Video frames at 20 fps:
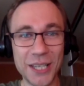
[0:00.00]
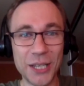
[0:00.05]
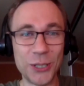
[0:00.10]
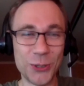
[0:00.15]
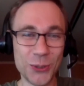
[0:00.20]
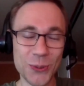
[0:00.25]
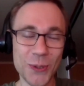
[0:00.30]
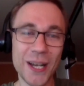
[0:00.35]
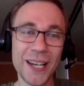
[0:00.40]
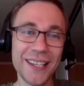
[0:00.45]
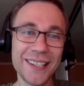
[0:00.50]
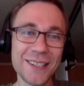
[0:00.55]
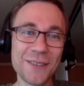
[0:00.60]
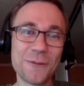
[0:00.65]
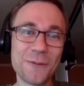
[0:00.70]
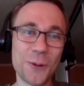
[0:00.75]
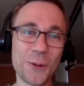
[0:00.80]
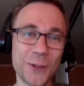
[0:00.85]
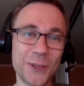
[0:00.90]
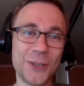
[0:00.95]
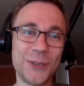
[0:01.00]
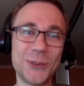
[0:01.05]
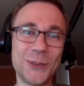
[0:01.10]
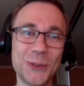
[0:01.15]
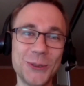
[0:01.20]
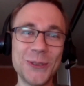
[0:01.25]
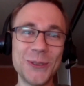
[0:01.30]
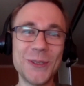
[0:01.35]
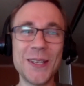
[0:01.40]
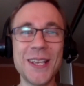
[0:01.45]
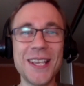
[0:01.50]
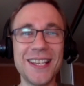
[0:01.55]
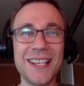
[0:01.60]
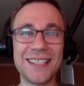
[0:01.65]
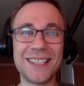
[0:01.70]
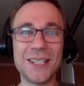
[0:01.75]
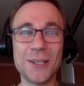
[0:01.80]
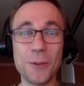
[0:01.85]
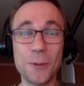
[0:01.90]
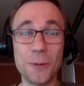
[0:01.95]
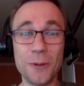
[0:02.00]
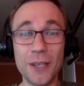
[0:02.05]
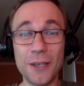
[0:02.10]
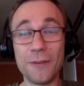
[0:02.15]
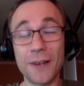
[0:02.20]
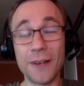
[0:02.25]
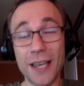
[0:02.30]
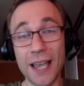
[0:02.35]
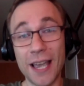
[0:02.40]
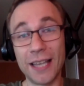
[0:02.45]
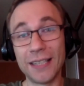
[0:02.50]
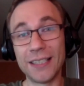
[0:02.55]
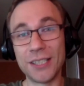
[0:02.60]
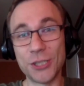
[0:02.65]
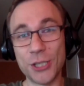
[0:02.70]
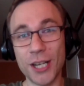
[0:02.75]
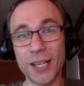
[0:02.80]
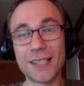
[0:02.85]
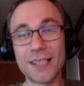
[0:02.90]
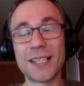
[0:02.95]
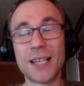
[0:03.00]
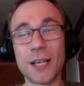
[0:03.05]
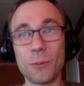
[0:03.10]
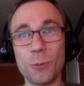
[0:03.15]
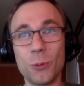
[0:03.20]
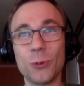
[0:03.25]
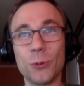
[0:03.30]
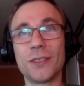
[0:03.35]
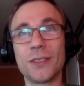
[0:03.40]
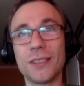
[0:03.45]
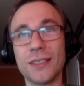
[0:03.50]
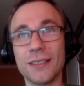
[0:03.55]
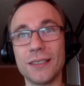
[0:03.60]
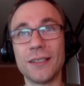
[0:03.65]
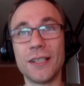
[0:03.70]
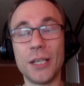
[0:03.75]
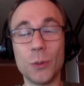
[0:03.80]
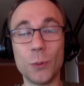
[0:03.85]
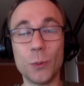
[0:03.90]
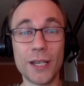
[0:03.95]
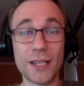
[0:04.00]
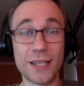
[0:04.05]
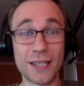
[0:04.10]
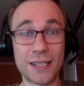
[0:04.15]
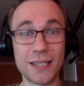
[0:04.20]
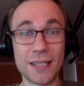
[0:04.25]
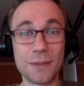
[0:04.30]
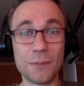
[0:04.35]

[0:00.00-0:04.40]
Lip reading: UI for the tool. So if I had a chance, I would invest